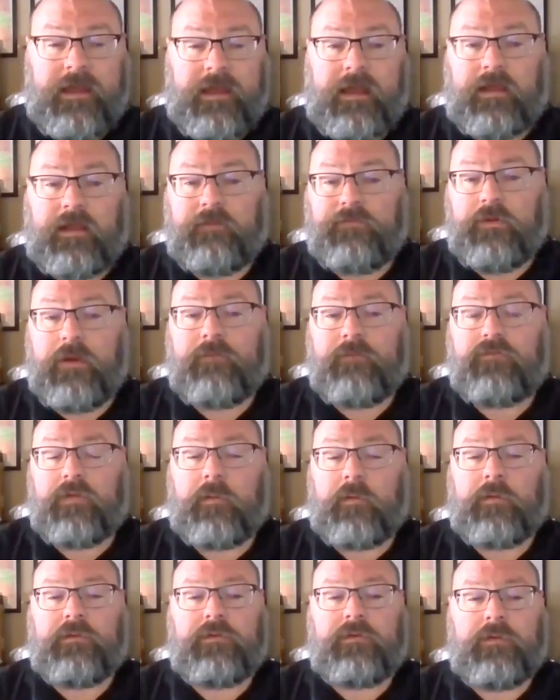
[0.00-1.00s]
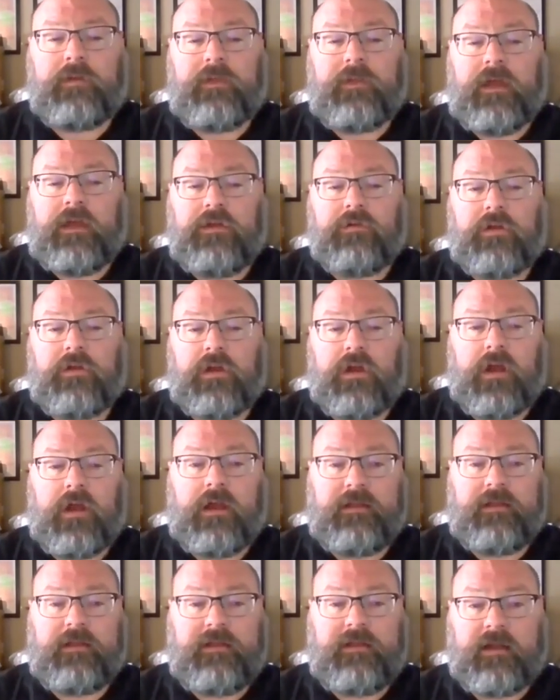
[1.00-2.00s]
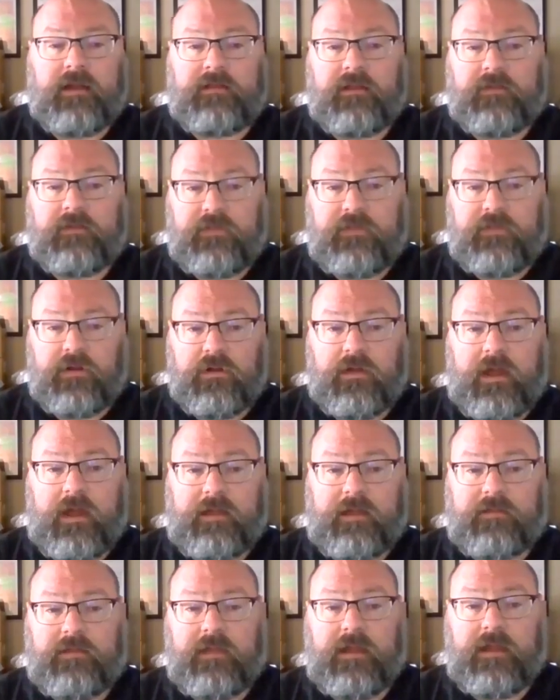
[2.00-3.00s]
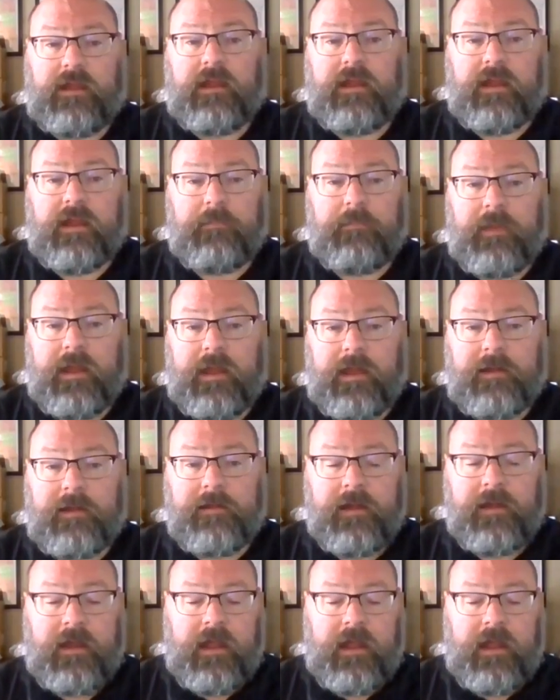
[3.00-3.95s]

And if you have trouble doing that, you can contact us here at the EMA,